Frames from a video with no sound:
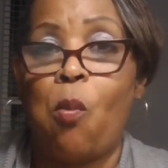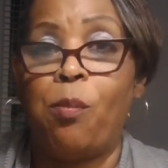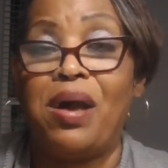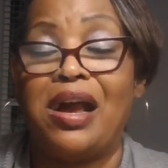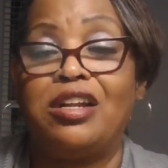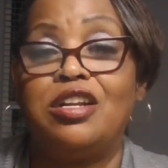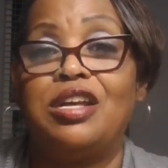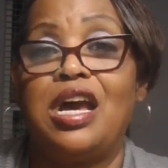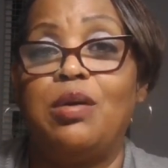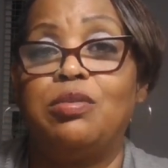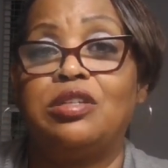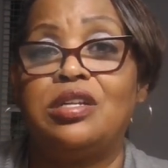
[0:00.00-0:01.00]
back in the
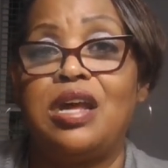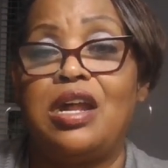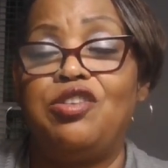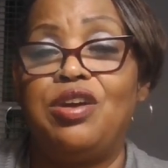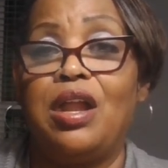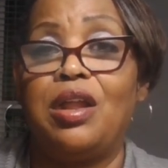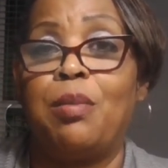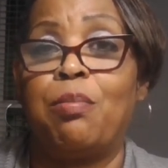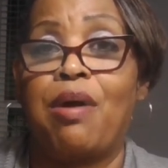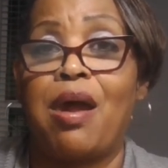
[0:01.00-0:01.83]
day it was in that yellow and